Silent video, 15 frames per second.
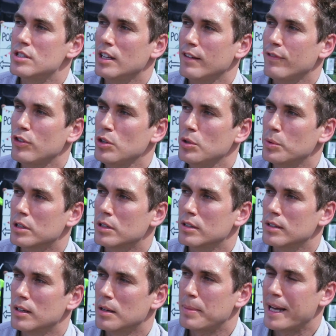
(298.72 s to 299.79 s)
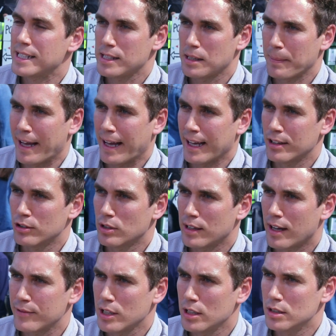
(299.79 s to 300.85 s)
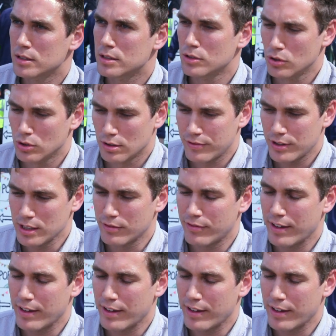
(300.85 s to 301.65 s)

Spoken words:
if you were a betting man, or having looked at all of these